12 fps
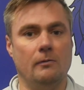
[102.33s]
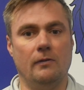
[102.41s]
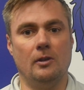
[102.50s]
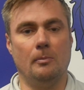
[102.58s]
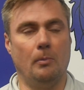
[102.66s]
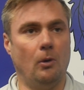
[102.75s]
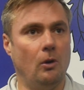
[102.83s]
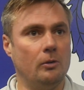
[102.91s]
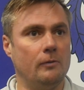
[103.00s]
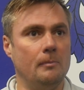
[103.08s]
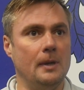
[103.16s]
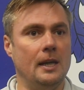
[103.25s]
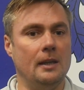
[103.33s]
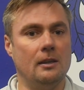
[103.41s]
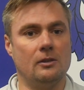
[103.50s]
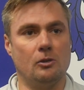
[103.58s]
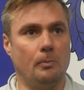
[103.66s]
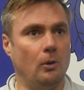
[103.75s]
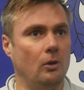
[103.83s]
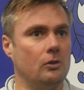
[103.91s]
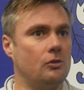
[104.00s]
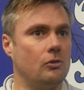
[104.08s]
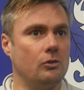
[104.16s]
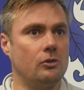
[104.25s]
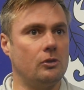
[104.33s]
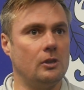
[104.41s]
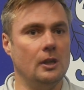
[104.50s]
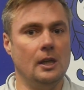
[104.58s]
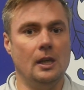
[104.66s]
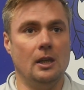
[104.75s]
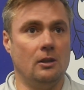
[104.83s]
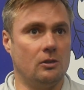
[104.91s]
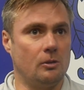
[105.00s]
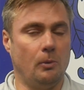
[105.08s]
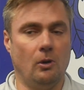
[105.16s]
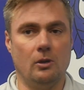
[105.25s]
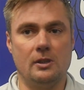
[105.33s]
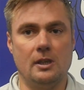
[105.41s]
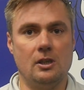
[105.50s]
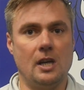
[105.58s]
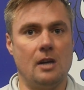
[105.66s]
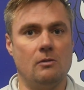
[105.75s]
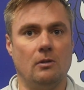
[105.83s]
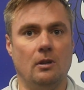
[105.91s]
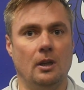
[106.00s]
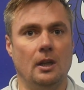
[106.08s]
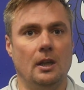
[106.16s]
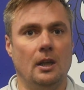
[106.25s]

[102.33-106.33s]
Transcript: that the board have made, the supporters trust, the supporters in general.